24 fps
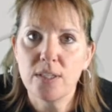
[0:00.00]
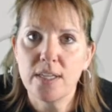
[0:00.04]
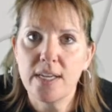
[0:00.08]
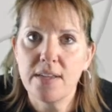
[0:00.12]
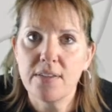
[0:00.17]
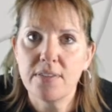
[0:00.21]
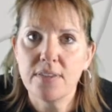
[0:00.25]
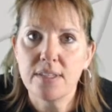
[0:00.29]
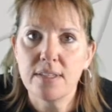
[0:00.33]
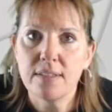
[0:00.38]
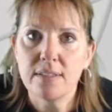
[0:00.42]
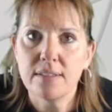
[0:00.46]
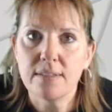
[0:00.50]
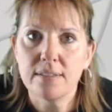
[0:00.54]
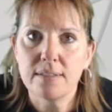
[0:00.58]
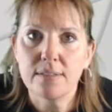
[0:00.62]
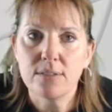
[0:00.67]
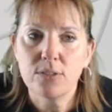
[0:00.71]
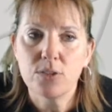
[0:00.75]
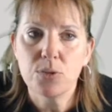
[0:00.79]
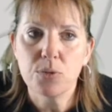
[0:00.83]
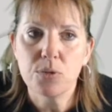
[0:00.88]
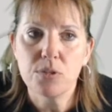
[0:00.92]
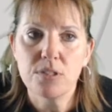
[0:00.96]
on the
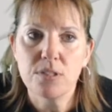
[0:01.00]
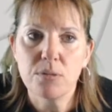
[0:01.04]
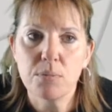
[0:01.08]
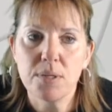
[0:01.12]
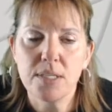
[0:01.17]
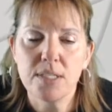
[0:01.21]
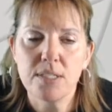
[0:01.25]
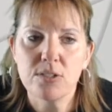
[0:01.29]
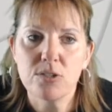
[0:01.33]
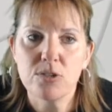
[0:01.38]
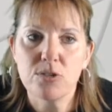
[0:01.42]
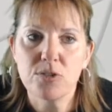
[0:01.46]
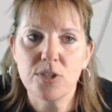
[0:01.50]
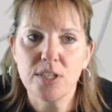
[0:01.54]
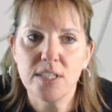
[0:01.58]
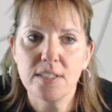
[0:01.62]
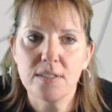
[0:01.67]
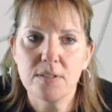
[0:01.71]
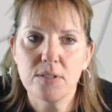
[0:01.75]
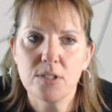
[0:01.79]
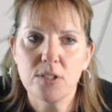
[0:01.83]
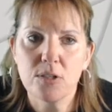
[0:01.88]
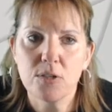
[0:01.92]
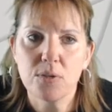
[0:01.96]
tourism industry.
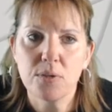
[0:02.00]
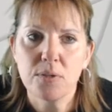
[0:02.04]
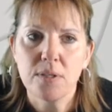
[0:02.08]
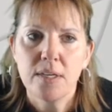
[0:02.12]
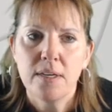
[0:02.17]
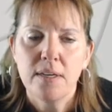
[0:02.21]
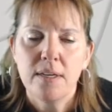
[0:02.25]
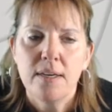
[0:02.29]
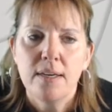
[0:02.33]
So